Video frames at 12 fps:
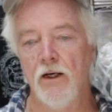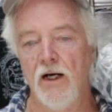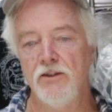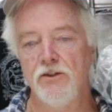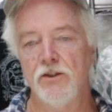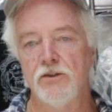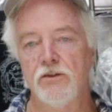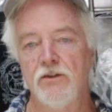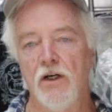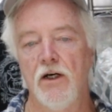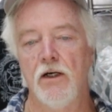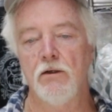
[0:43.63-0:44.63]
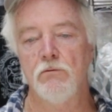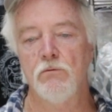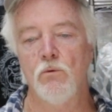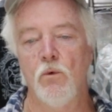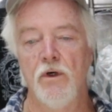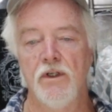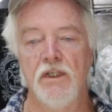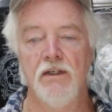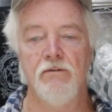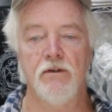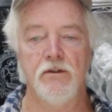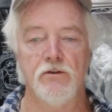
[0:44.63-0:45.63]
I just want to
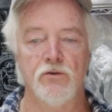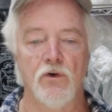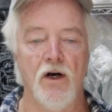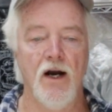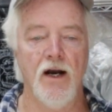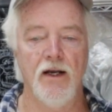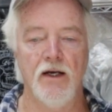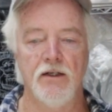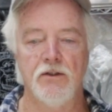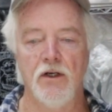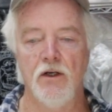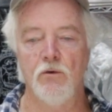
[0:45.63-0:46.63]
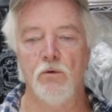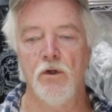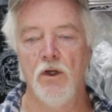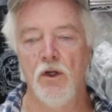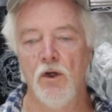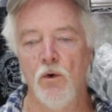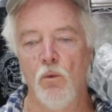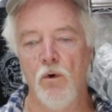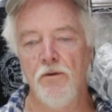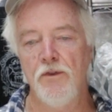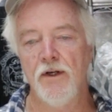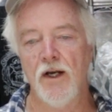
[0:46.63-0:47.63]
give it a try. I tell you,
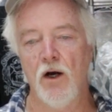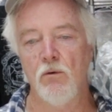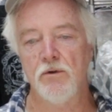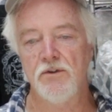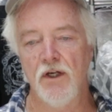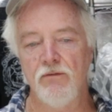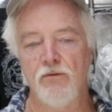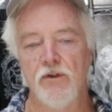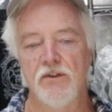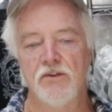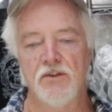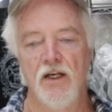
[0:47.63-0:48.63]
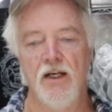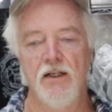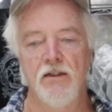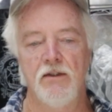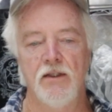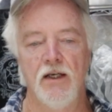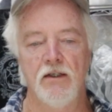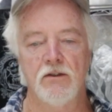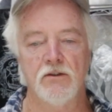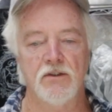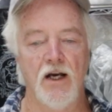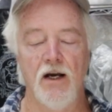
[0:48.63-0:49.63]
one thing I would definitely say that,
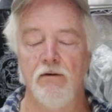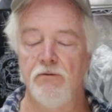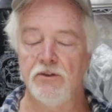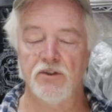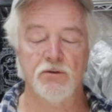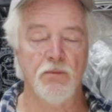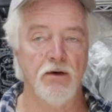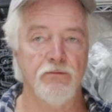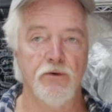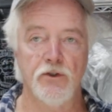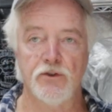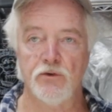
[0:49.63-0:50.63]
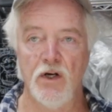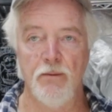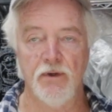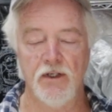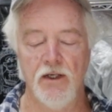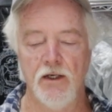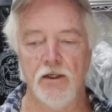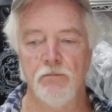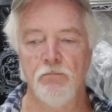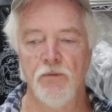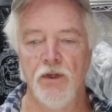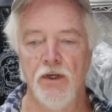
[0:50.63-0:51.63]
because this is my first ceramic egg.
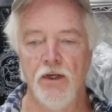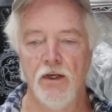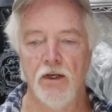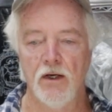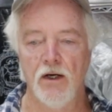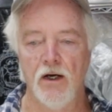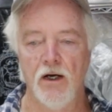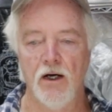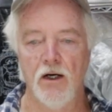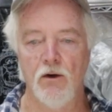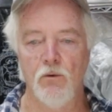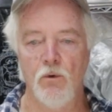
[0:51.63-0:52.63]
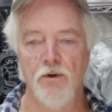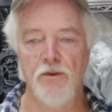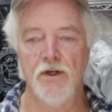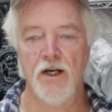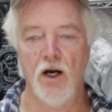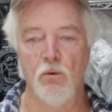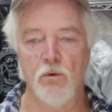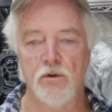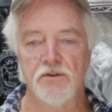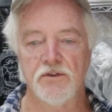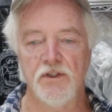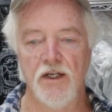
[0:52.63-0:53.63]
One thing I will
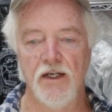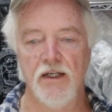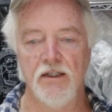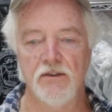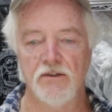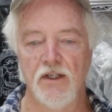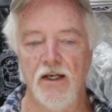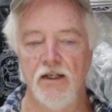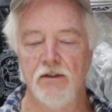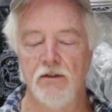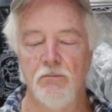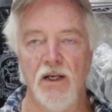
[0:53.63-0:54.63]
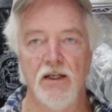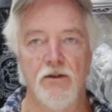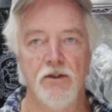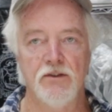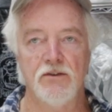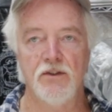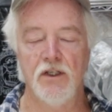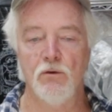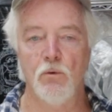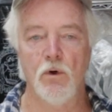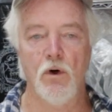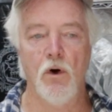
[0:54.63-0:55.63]
say is that, man, this
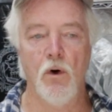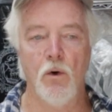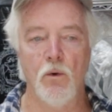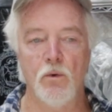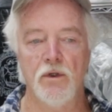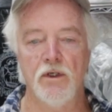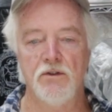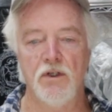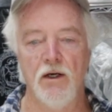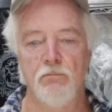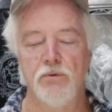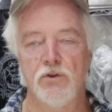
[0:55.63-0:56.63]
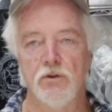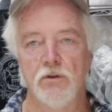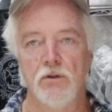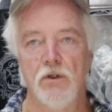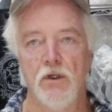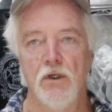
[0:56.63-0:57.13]
thing will hold a temperature